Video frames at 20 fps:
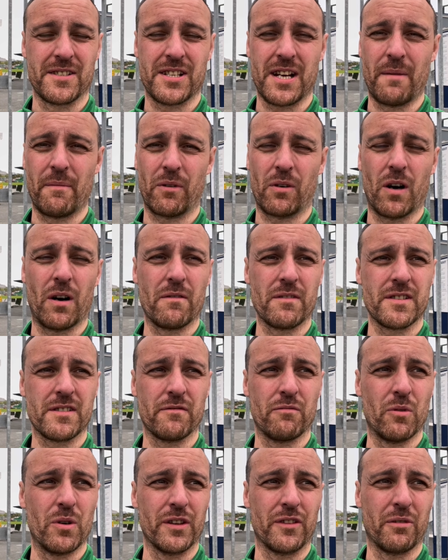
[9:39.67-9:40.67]
Shamrock Rovers
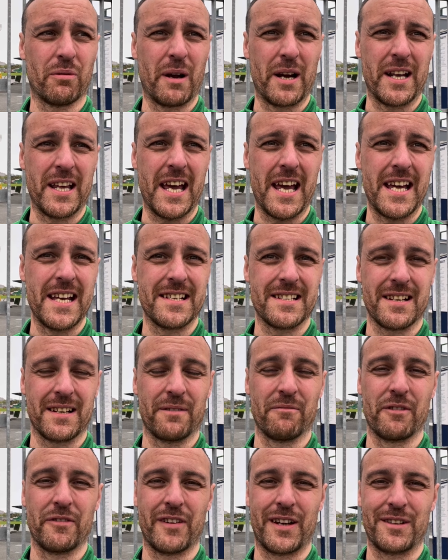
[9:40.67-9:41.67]
have won 28 and
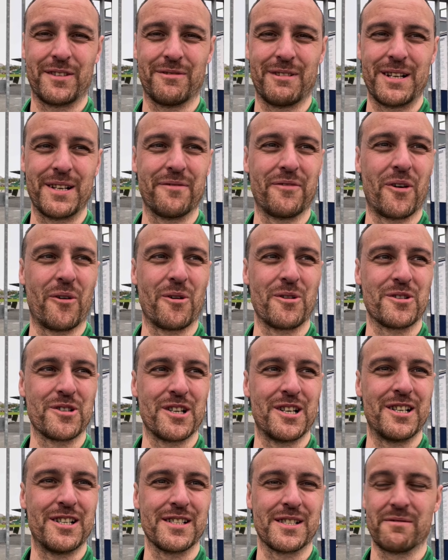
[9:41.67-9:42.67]
we've had 24
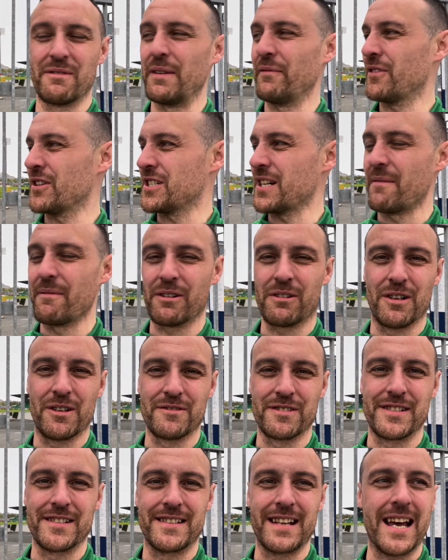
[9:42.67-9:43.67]
draws. A win for Shamrock
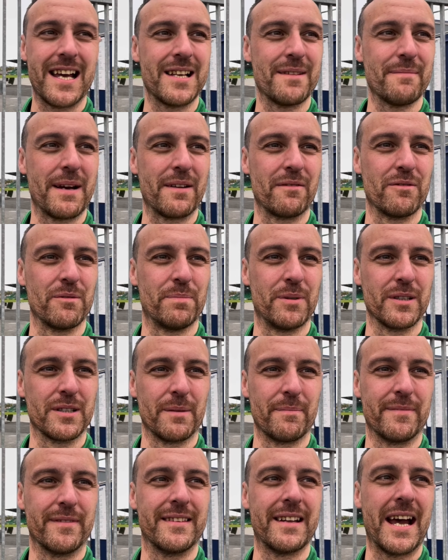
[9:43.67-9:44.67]
Rovers and Dalymount will put
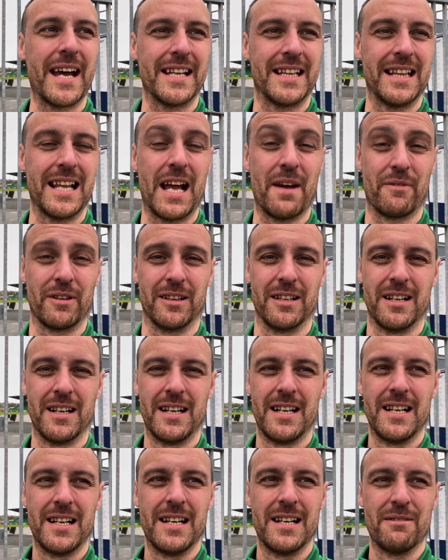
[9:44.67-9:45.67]
them dead level,
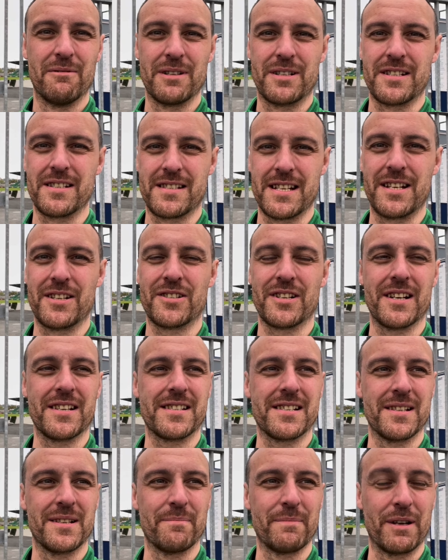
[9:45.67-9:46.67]
which is
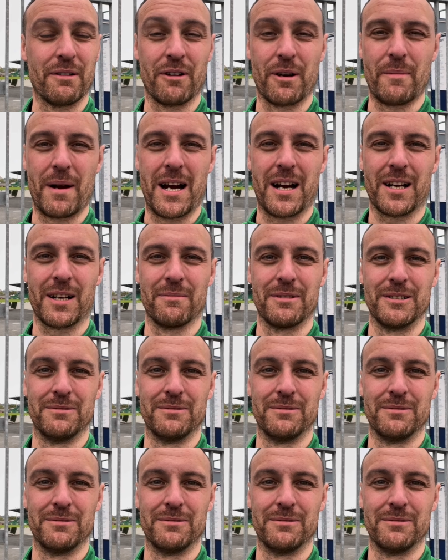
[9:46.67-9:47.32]
interesting and a bit remarkable.